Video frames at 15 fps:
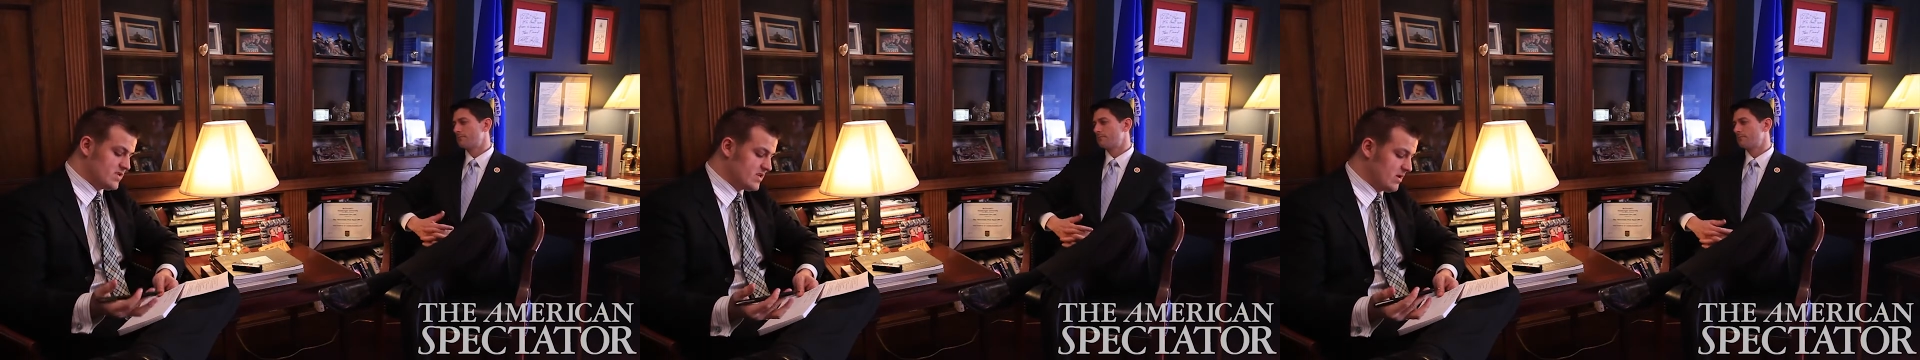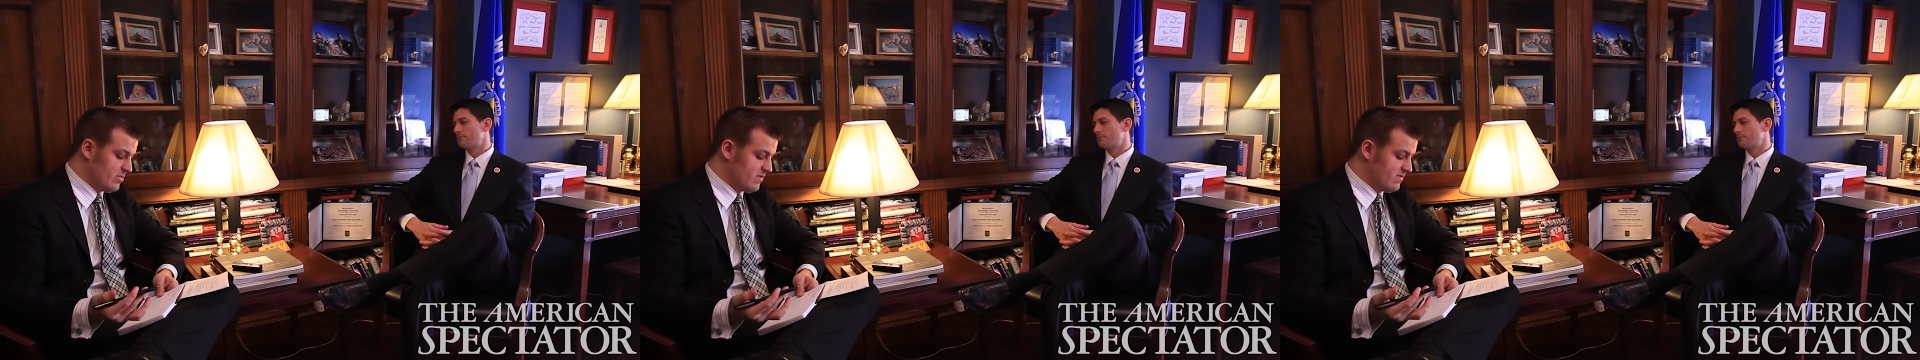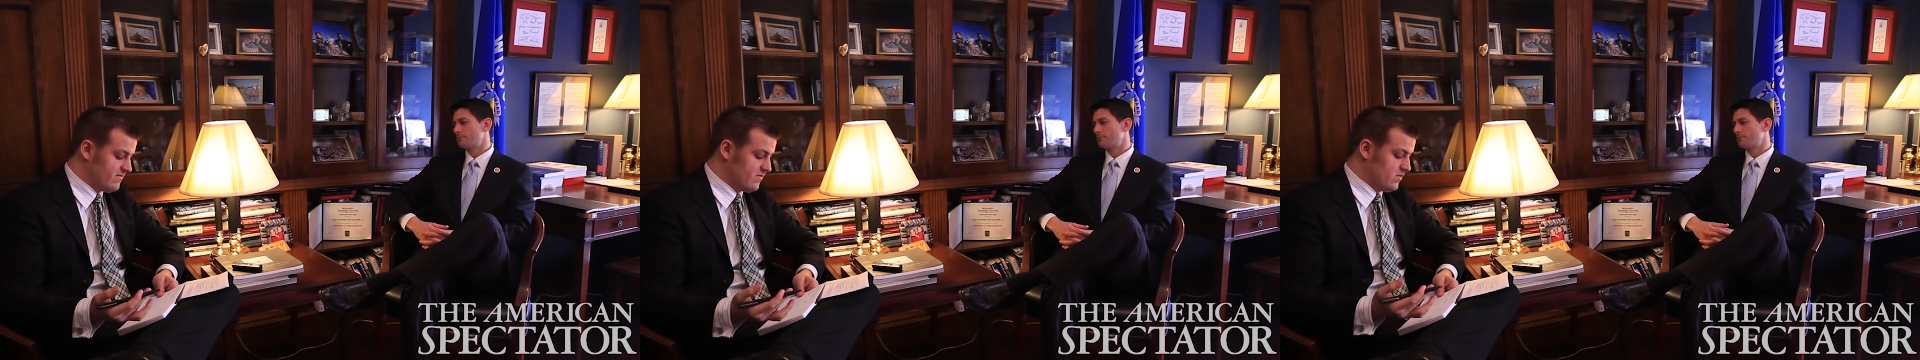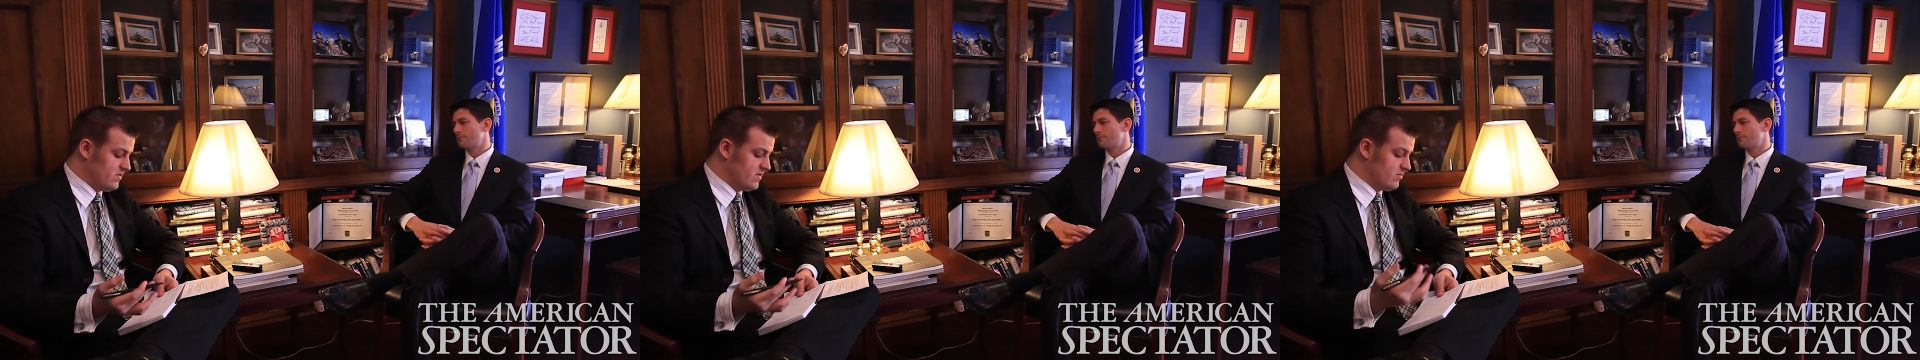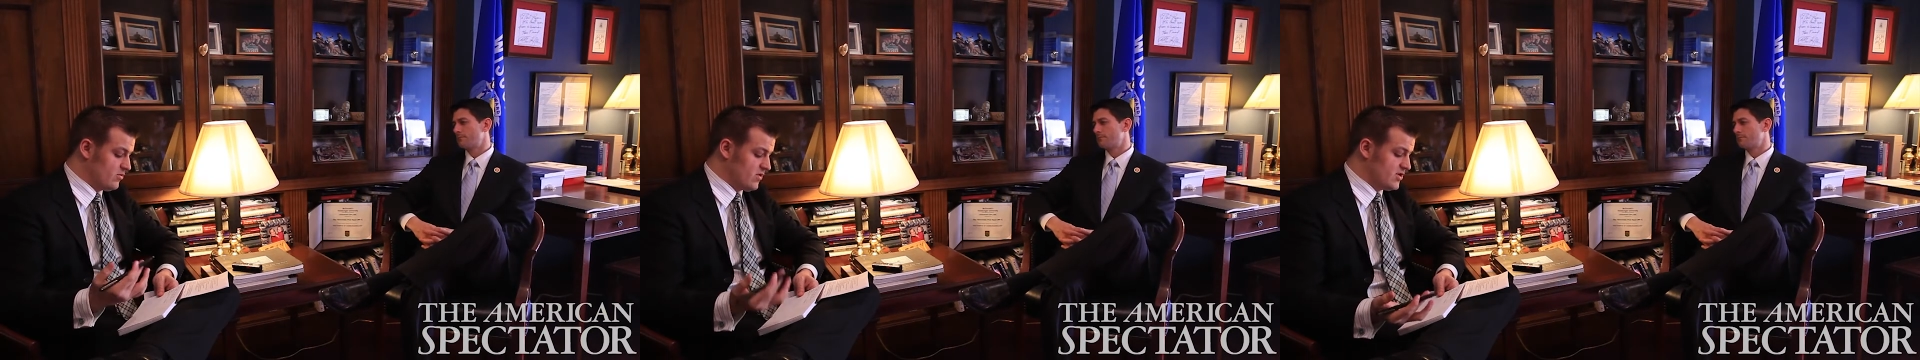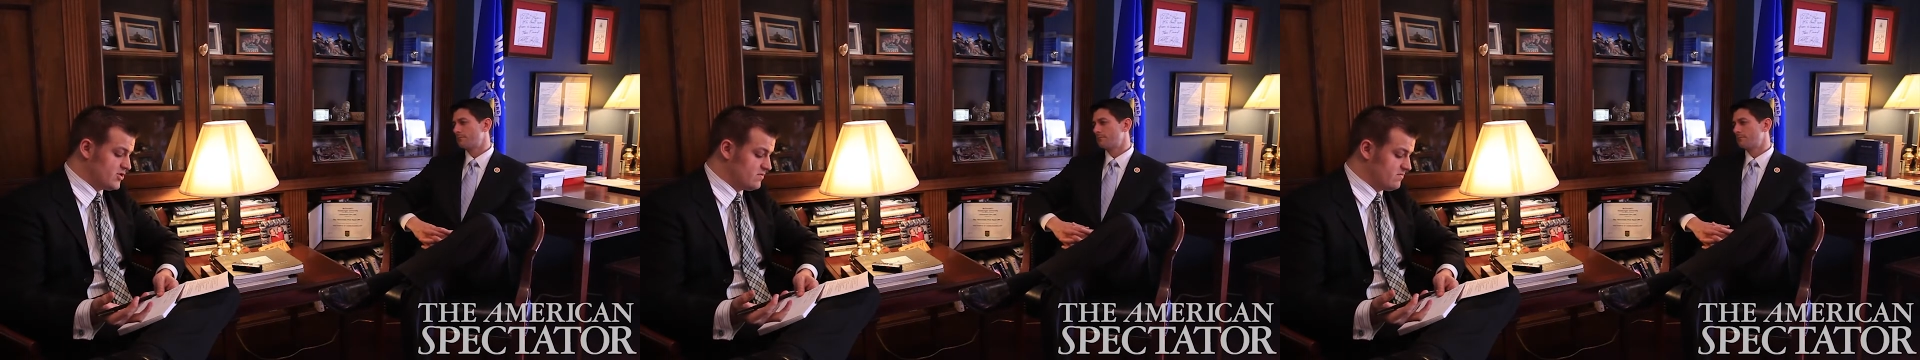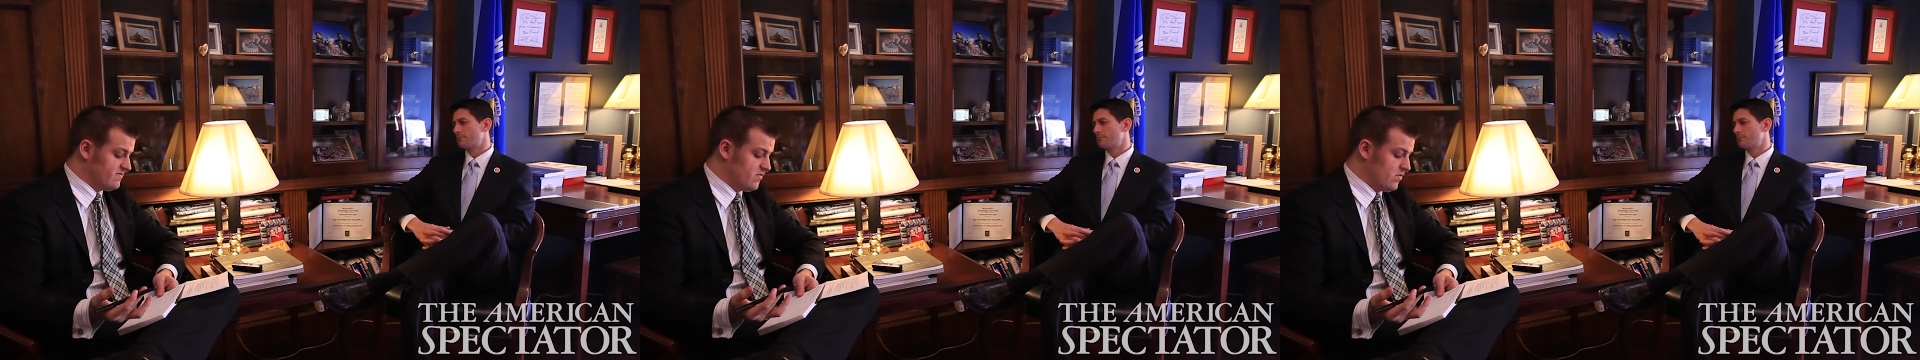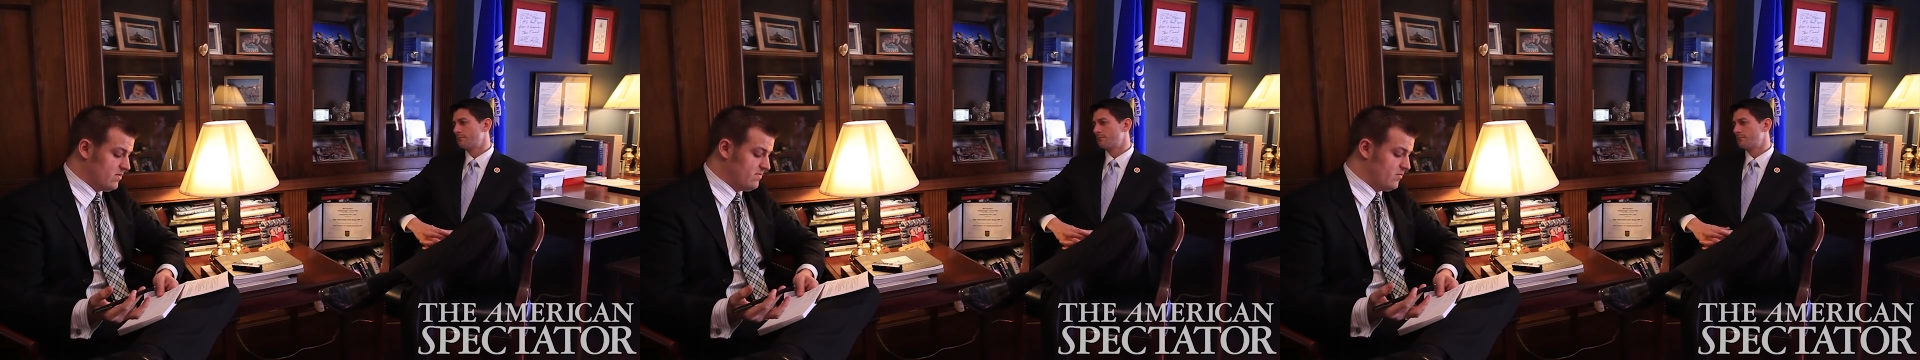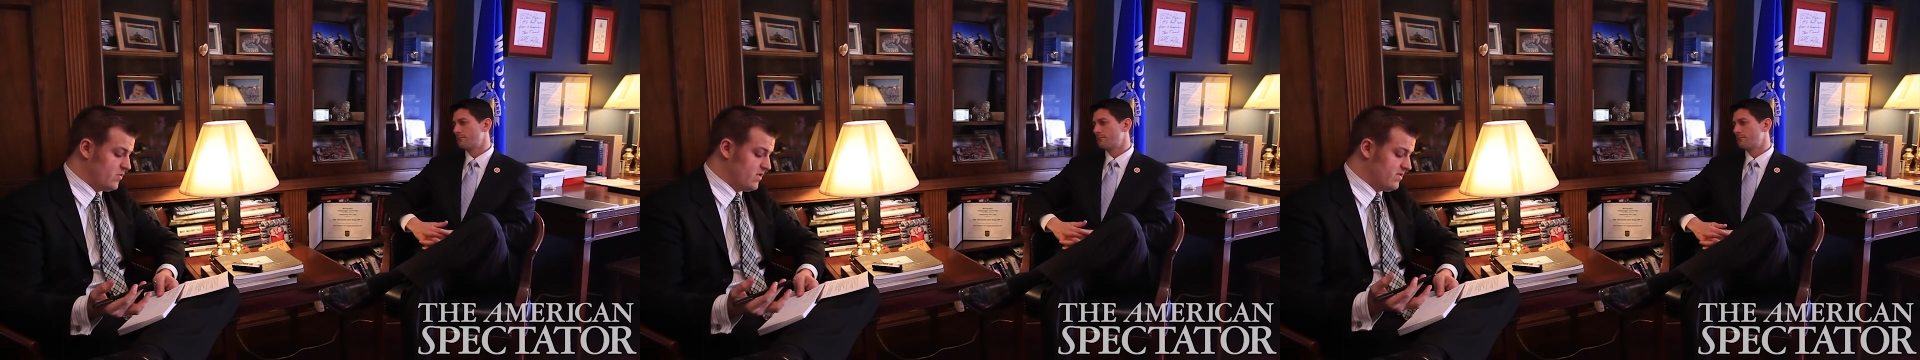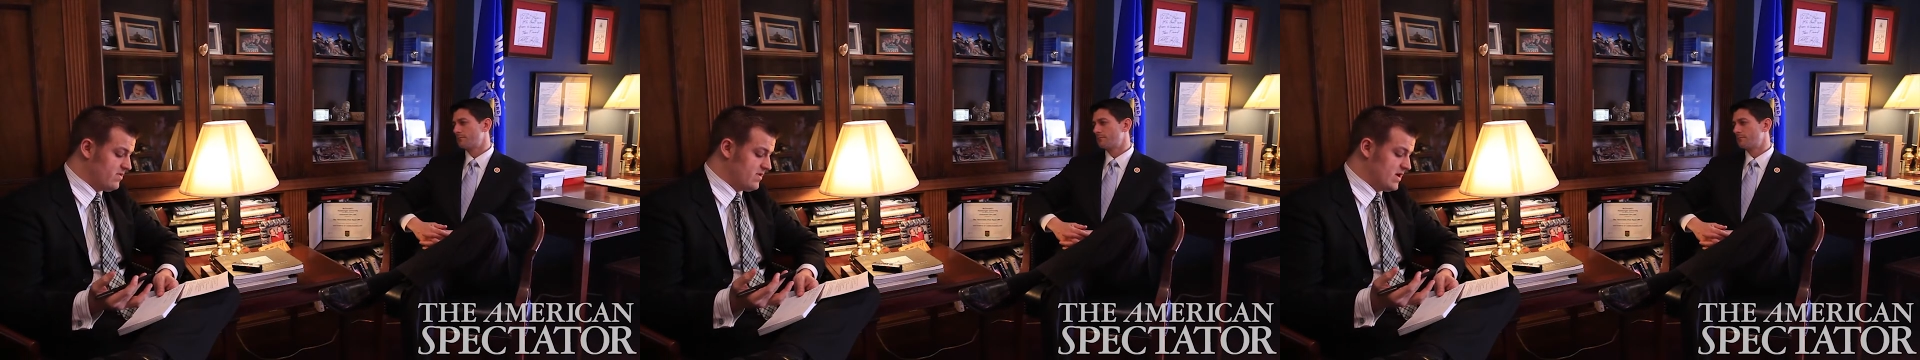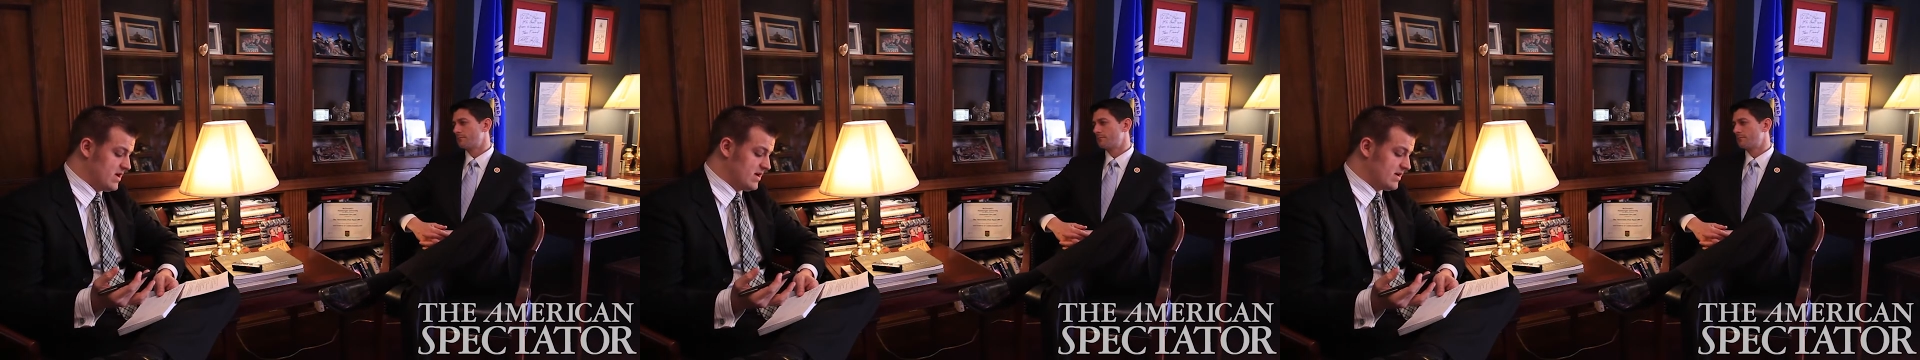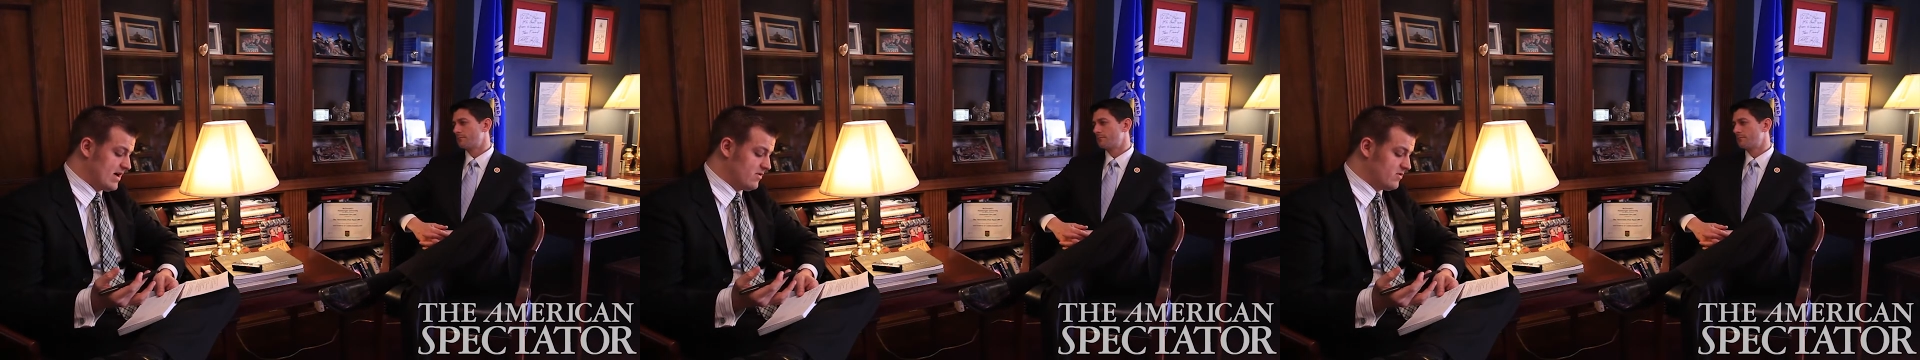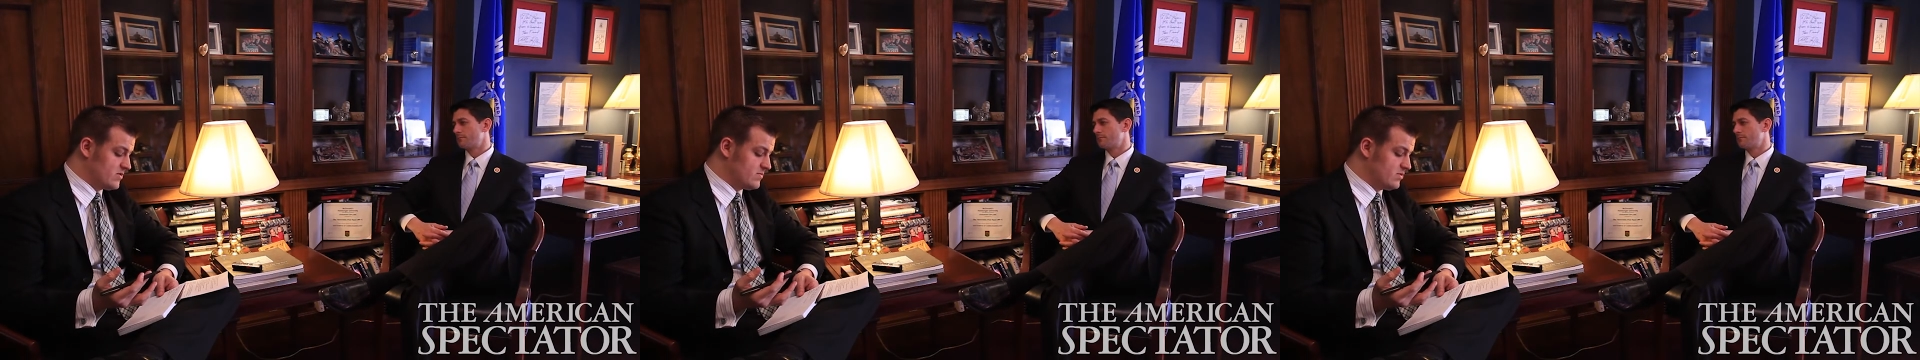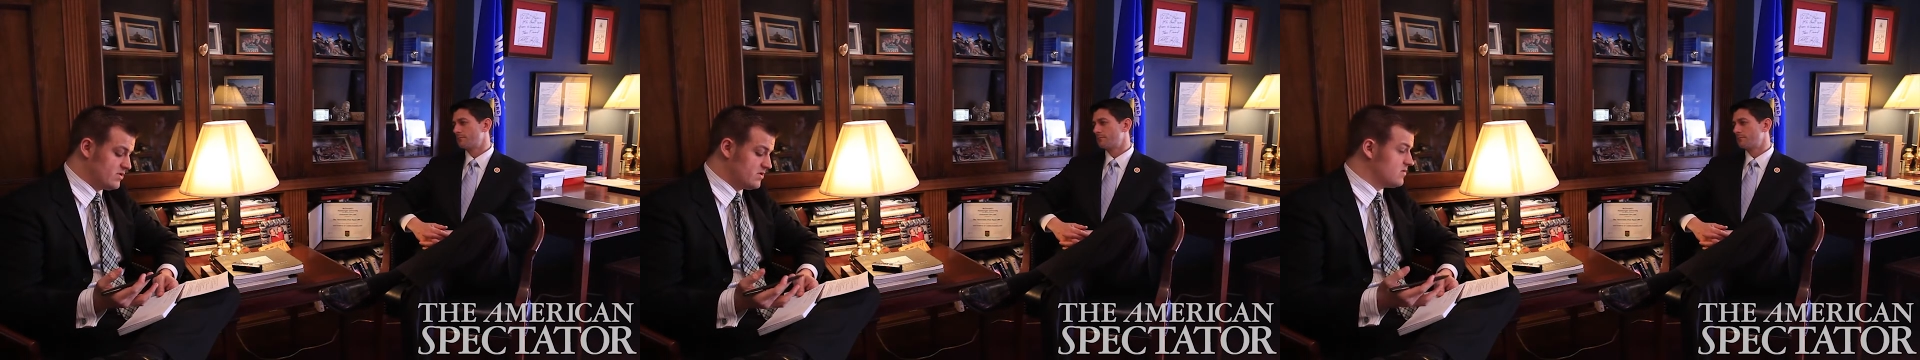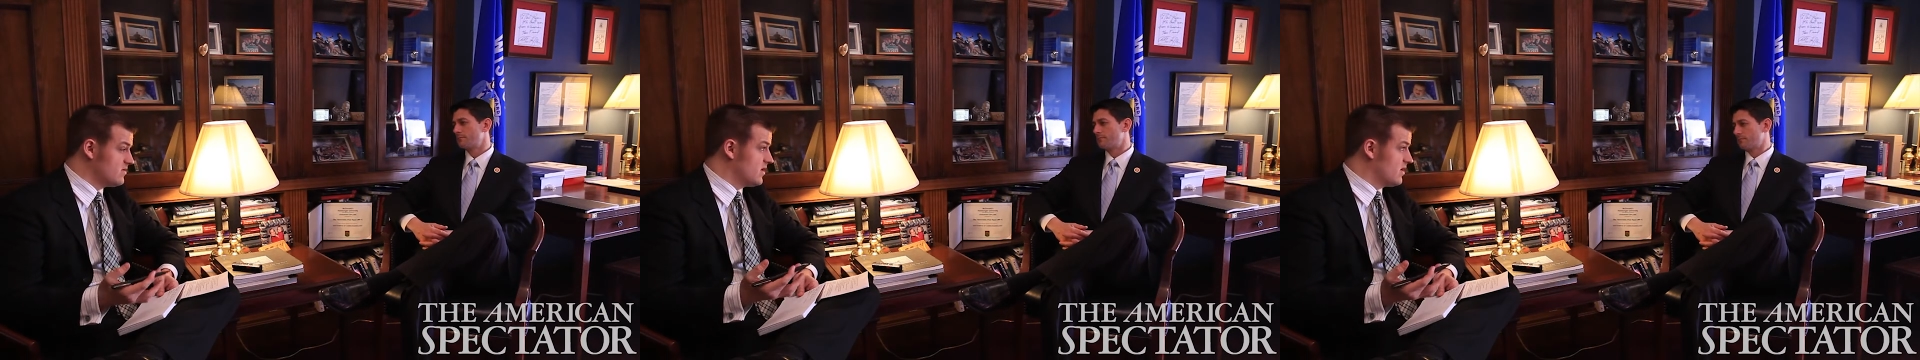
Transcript: stumping for the immigration reform with Congressman